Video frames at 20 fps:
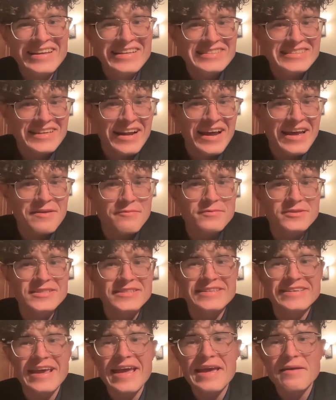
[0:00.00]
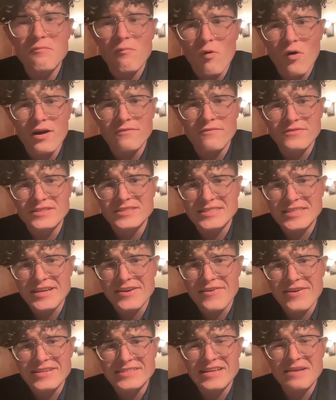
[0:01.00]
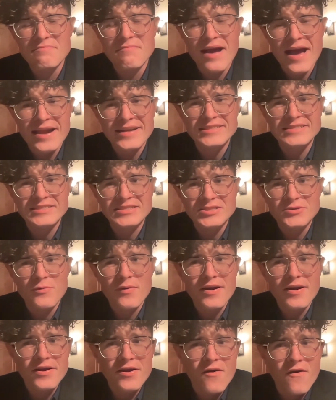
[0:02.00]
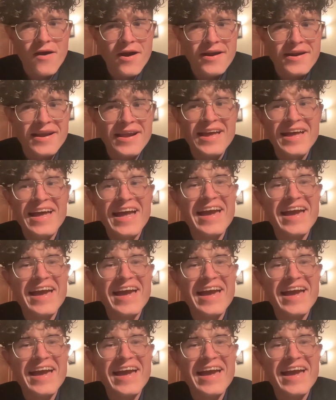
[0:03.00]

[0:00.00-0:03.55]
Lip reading: Tonight was game one of the series at Madison Square Garden,